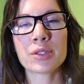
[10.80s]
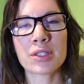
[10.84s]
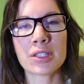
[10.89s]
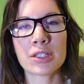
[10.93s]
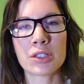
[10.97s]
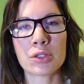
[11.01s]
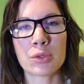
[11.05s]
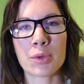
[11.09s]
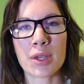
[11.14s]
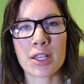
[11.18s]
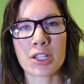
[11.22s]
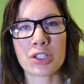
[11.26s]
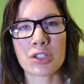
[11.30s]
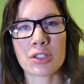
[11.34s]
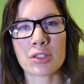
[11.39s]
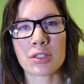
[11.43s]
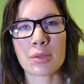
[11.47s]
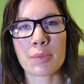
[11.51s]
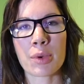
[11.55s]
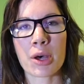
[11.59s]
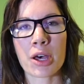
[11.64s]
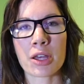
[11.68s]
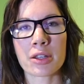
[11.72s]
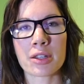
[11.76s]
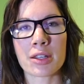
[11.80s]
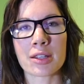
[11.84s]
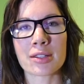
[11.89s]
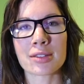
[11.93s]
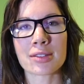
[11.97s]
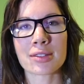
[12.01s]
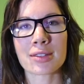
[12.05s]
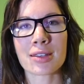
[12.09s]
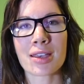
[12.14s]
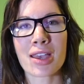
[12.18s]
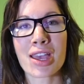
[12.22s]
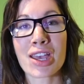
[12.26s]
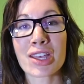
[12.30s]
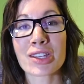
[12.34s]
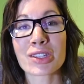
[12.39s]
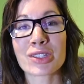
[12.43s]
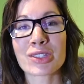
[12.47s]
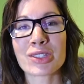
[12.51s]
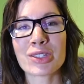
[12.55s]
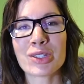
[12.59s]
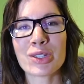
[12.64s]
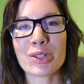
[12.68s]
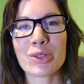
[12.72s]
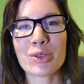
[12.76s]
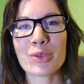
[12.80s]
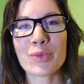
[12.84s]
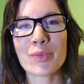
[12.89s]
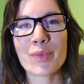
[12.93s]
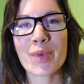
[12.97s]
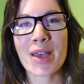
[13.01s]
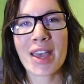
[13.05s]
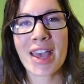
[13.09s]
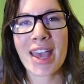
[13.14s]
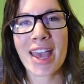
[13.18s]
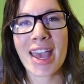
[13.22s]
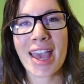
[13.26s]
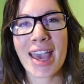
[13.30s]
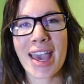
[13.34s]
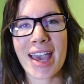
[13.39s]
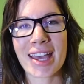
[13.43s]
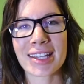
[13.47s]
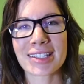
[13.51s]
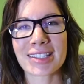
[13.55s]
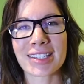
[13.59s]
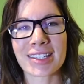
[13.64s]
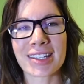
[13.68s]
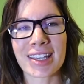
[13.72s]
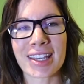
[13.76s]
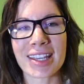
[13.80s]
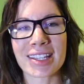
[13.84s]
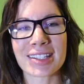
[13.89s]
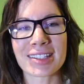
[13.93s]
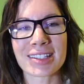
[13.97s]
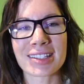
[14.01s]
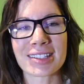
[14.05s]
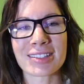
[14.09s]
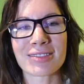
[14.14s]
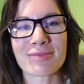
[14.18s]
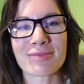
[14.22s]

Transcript: situations upon us. Zoom etiquette.